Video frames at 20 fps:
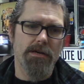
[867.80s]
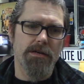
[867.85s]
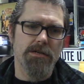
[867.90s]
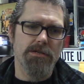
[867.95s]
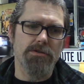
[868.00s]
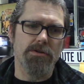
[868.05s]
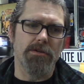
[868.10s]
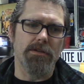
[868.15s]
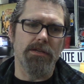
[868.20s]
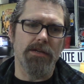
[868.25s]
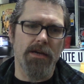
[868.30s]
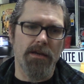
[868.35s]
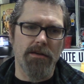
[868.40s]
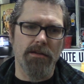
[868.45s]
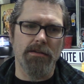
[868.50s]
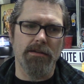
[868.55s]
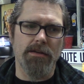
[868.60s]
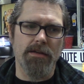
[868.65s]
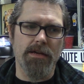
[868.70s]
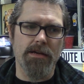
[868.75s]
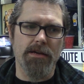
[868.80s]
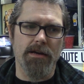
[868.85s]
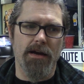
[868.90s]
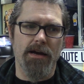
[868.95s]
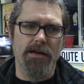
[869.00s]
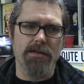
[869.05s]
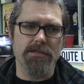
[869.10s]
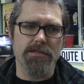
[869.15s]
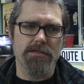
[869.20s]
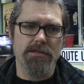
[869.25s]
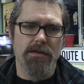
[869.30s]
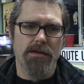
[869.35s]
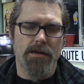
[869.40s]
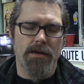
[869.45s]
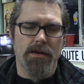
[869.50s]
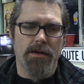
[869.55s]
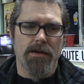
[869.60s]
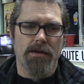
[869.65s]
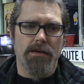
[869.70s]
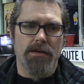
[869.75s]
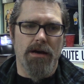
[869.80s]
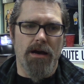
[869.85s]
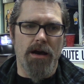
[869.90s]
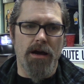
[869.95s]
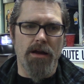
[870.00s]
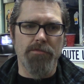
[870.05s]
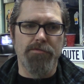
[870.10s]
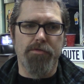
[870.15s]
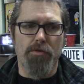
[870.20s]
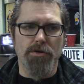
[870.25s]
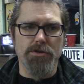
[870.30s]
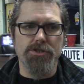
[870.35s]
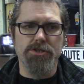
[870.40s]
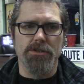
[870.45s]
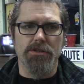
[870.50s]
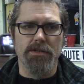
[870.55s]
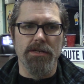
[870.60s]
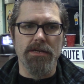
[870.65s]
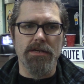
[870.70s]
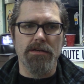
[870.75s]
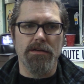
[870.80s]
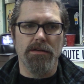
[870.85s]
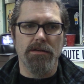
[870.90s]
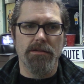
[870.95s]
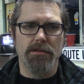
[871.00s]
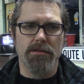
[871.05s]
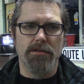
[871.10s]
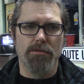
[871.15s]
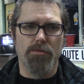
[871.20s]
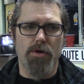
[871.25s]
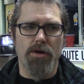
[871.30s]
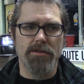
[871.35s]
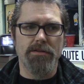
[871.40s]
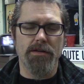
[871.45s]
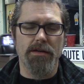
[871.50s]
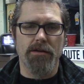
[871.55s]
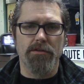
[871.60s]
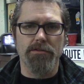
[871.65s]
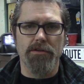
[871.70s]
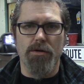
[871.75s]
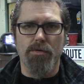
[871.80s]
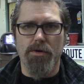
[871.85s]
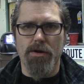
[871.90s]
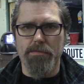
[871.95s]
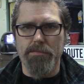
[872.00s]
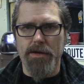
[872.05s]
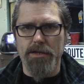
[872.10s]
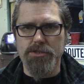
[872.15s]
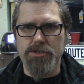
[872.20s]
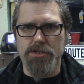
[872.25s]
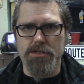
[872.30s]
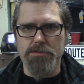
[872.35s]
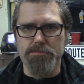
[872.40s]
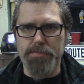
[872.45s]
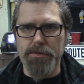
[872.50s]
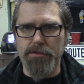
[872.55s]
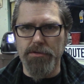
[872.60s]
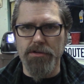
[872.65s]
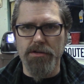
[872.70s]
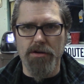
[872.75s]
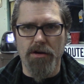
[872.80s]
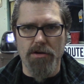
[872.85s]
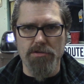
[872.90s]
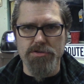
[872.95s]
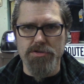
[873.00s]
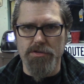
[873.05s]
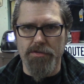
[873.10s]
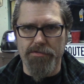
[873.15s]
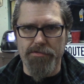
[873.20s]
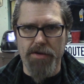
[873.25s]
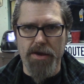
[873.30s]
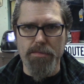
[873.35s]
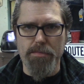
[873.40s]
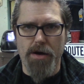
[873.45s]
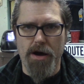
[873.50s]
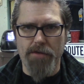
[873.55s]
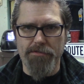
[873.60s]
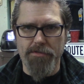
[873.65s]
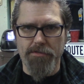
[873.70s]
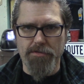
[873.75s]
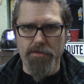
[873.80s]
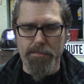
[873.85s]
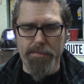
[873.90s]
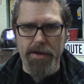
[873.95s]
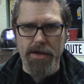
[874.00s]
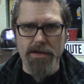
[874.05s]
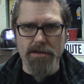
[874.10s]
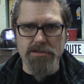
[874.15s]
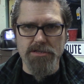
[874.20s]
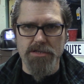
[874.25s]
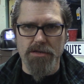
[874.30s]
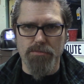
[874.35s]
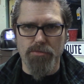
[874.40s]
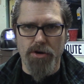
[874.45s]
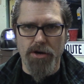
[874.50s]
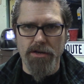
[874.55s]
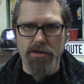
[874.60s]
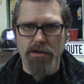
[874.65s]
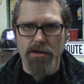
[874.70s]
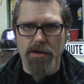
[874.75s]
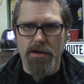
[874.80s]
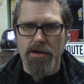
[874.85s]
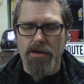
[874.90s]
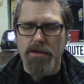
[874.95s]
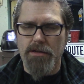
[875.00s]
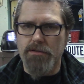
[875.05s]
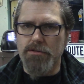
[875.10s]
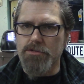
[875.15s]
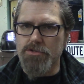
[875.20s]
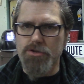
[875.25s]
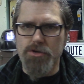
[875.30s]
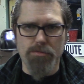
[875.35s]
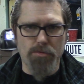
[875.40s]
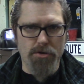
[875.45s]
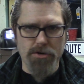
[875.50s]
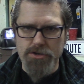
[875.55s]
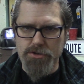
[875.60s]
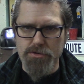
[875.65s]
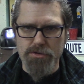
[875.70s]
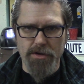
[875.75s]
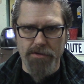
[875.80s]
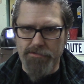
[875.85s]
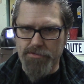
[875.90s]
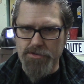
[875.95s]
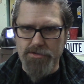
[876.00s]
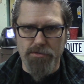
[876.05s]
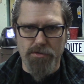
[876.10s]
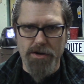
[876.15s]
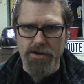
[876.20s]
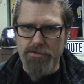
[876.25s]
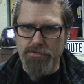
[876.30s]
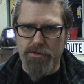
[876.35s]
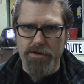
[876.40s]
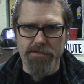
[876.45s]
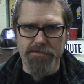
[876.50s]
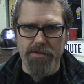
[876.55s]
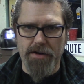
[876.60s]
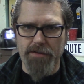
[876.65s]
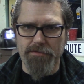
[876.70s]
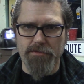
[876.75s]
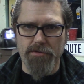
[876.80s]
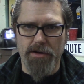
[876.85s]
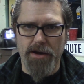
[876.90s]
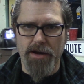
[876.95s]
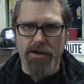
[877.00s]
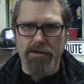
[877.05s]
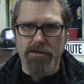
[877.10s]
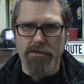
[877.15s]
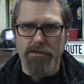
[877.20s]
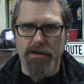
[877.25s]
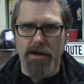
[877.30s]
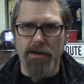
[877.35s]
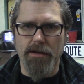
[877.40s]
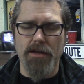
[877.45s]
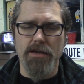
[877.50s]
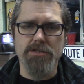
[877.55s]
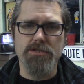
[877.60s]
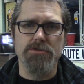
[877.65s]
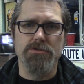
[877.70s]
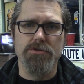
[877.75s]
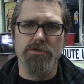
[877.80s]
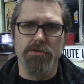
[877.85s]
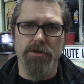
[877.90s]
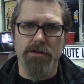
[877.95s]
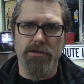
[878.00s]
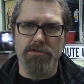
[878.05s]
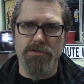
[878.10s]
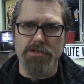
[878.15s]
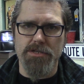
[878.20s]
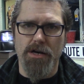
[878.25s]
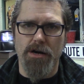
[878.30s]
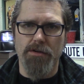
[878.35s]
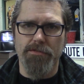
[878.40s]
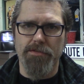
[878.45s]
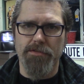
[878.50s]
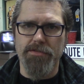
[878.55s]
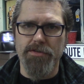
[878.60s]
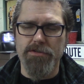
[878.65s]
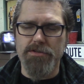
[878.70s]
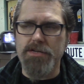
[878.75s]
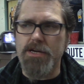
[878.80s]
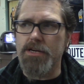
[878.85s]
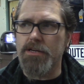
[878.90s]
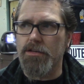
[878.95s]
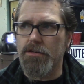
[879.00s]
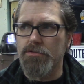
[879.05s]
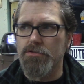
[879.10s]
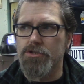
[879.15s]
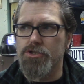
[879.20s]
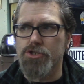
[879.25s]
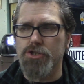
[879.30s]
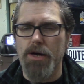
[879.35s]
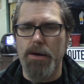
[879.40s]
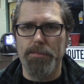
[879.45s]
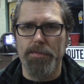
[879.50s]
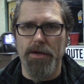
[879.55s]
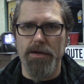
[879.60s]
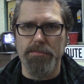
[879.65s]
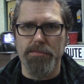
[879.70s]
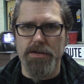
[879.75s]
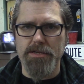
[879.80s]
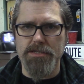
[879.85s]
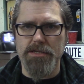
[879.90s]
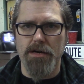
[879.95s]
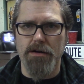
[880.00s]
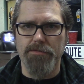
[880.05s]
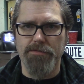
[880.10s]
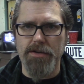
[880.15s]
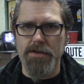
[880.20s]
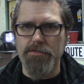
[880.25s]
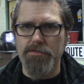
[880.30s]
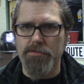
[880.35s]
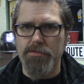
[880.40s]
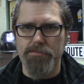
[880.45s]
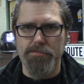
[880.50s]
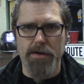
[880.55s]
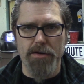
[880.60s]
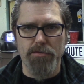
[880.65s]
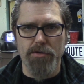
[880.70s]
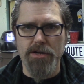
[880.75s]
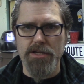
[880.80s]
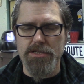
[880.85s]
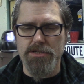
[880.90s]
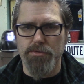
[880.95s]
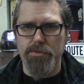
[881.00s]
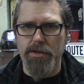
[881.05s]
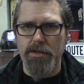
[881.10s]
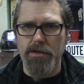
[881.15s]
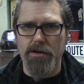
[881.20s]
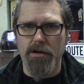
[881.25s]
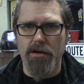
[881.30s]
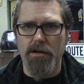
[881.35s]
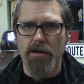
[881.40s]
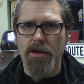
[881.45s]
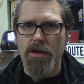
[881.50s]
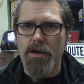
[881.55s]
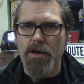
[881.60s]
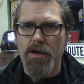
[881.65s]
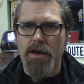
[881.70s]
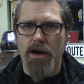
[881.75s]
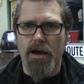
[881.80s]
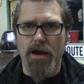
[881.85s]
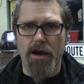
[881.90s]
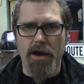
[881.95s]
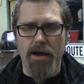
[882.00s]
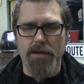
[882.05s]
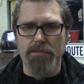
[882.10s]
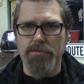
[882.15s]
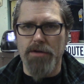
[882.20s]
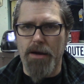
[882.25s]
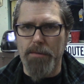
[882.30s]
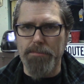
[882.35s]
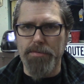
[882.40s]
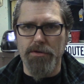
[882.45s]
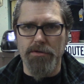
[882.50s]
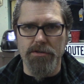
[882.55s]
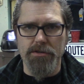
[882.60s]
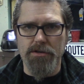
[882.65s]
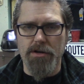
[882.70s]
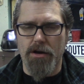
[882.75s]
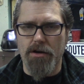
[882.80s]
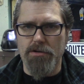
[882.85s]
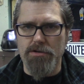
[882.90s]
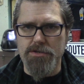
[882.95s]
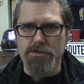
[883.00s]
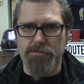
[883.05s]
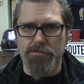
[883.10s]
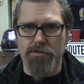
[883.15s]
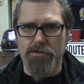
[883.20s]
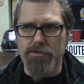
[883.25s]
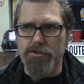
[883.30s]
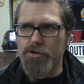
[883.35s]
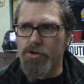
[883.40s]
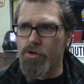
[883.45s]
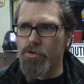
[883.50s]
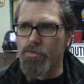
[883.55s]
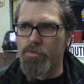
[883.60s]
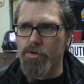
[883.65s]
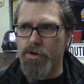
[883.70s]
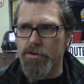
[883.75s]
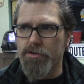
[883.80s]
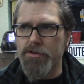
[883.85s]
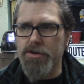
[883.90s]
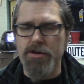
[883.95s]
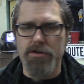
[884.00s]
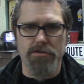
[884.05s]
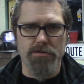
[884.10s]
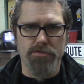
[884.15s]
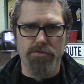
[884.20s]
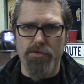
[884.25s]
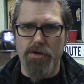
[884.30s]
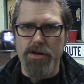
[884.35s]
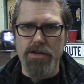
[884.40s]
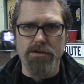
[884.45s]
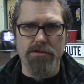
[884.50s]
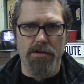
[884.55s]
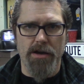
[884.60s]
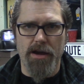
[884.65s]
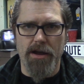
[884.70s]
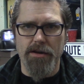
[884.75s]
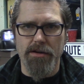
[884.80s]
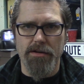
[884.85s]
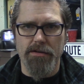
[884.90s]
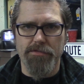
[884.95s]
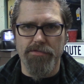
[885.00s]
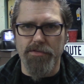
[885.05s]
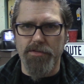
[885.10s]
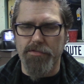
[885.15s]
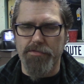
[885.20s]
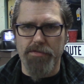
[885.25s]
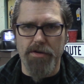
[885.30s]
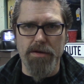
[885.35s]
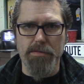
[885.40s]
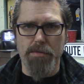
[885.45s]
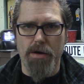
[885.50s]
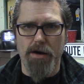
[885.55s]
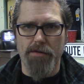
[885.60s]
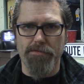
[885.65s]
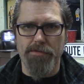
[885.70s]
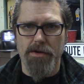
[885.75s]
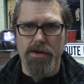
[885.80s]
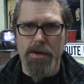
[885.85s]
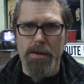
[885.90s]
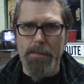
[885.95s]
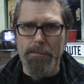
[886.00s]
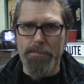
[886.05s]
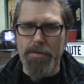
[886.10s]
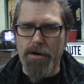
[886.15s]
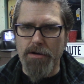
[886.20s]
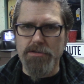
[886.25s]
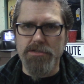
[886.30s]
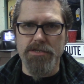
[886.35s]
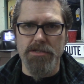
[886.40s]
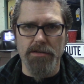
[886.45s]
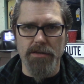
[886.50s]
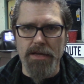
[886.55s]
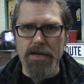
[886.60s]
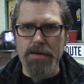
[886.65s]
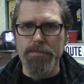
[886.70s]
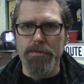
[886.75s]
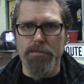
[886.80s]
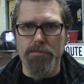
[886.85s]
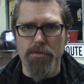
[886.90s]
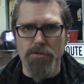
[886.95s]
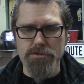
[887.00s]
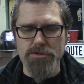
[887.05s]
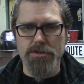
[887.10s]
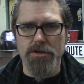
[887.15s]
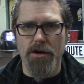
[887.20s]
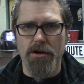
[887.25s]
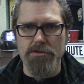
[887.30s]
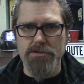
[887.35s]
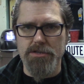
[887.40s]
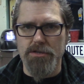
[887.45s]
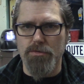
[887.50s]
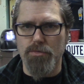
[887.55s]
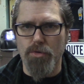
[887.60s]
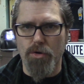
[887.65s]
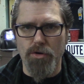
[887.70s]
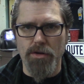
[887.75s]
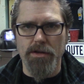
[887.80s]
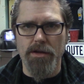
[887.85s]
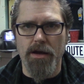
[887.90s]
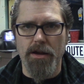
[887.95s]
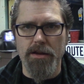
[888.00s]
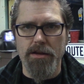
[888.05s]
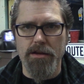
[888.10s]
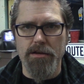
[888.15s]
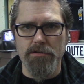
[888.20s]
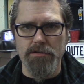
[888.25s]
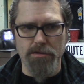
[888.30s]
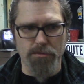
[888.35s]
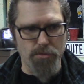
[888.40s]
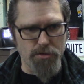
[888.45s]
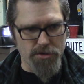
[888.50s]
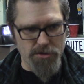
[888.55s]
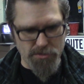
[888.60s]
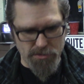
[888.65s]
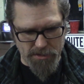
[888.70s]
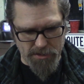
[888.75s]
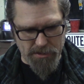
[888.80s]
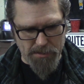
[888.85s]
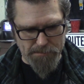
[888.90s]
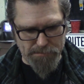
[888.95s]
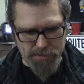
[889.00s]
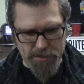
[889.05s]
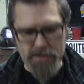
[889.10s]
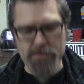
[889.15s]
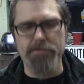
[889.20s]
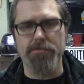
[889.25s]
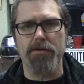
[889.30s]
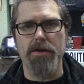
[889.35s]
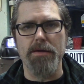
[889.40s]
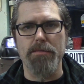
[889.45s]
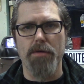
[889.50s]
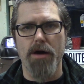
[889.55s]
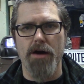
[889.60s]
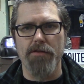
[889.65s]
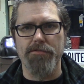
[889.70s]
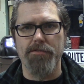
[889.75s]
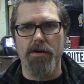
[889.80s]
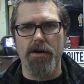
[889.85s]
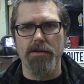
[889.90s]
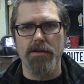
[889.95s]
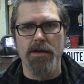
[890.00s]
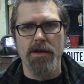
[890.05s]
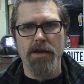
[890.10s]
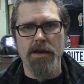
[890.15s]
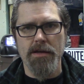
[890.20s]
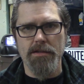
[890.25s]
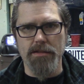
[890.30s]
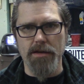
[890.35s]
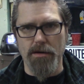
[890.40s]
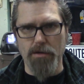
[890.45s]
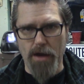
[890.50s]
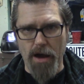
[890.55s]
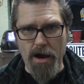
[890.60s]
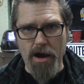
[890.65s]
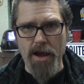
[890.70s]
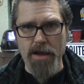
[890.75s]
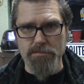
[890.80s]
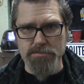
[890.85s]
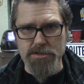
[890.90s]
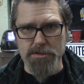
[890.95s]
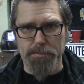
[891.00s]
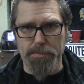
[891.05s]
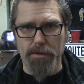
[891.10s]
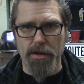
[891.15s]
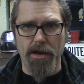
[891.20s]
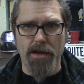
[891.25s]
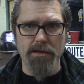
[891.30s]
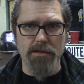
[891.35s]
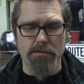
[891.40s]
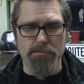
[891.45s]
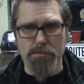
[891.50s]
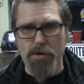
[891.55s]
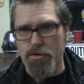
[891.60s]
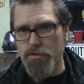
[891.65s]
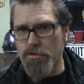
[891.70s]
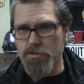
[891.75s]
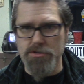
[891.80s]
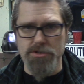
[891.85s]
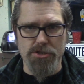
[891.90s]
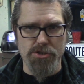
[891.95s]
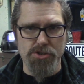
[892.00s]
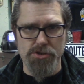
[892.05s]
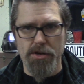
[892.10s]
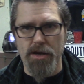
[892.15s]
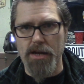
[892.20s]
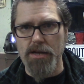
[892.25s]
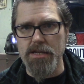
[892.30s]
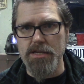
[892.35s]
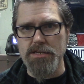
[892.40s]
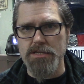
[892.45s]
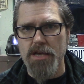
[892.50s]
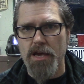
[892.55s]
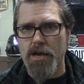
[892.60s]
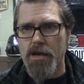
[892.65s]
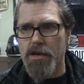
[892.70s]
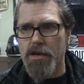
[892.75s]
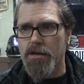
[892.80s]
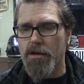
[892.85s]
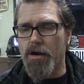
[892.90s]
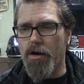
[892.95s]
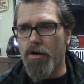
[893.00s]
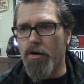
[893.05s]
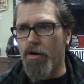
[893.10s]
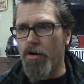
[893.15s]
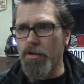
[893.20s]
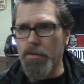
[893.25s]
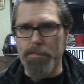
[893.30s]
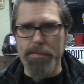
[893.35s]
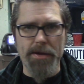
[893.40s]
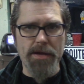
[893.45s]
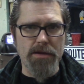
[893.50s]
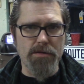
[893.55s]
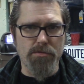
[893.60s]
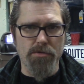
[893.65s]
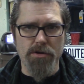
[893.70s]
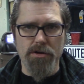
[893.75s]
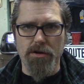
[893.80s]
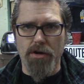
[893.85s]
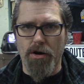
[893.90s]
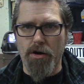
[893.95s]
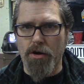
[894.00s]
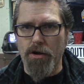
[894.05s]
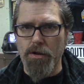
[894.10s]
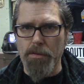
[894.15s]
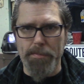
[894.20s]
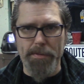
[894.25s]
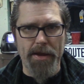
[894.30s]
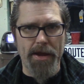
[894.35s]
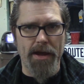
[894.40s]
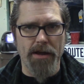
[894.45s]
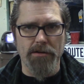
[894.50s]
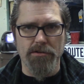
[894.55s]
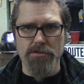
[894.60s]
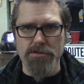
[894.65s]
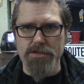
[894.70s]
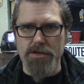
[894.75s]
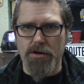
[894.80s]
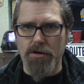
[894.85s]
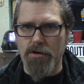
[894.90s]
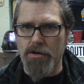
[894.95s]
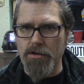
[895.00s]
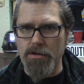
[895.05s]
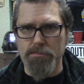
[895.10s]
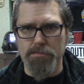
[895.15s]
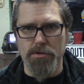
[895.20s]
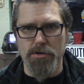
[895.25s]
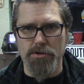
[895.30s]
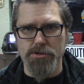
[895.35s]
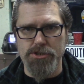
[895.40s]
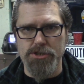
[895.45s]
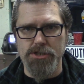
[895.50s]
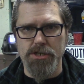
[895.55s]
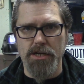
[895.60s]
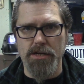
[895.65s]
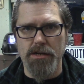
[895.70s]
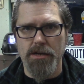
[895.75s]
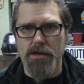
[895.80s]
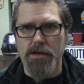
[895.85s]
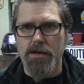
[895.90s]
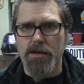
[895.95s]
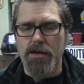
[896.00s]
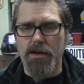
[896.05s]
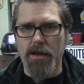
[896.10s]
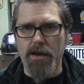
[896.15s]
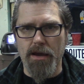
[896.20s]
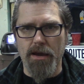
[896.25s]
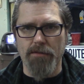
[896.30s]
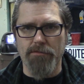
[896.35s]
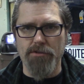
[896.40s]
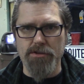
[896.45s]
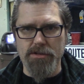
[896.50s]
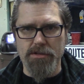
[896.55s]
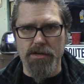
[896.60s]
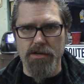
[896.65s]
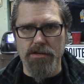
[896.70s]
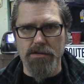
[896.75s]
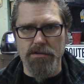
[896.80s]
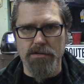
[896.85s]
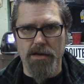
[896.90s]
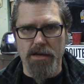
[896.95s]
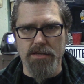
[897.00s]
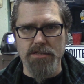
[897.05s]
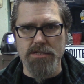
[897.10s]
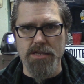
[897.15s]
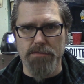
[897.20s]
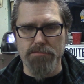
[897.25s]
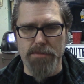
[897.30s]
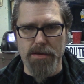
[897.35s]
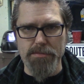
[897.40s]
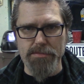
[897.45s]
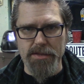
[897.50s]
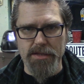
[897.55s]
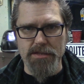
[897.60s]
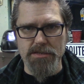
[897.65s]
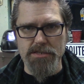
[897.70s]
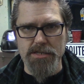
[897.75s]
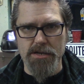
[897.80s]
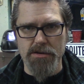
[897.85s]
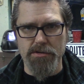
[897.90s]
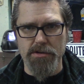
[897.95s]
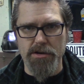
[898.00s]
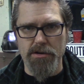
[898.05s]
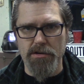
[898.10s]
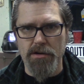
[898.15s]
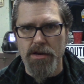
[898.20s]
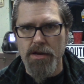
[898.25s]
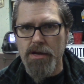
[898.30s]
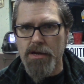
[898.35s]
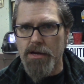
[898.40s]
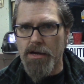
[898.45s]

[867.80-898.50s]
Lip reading: So at the end of the day, guys, unfortunately, the one thing out there I want to mention is building cars from the frame off. If you're paying someone, there's no more doing it for 20, 25 grand unless you're doing it yourself. If you're taking it to a shop like myself, even with my rates the way they are, I am not building cars for nowhere near 20 grand from the frame off. Parts and labor, most cars that are rolling out of here that we're doing a complete frame off on, that I am supplying the motors, the trannies, all the paintwork, all the panels, all the bullshit, everything except maybe the interior.